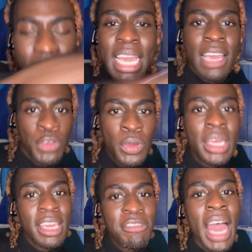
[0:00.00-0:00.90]
Yeah, if you
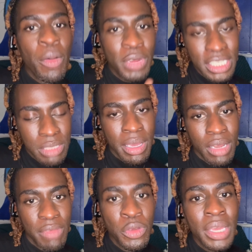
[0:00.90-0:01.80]
can give that one a
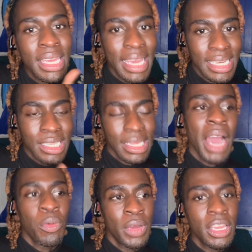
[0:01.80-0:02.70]
smell, if you can get to
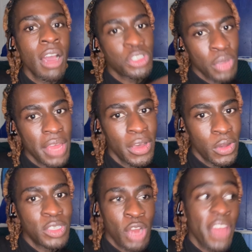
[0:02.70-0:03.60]
that one, y'all try
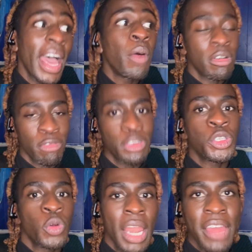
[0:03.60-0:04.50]
that one for
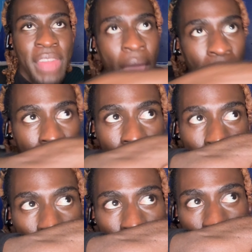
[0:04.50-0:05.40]
sure. Like that
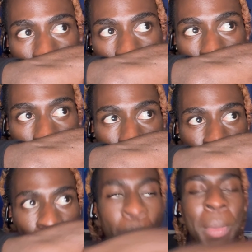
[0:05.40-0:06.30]

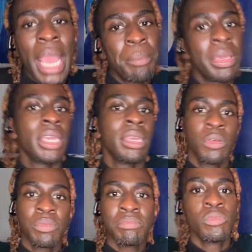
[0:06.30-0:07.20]
might
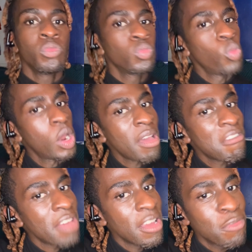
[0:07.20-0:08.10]
be one of
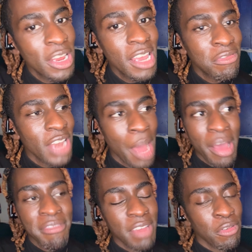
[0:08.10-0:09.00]
my favorite, if
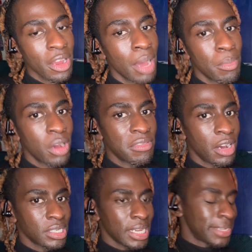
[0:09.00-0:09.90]
not my favorite combo
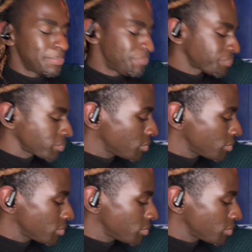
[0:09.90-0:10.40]
of all time.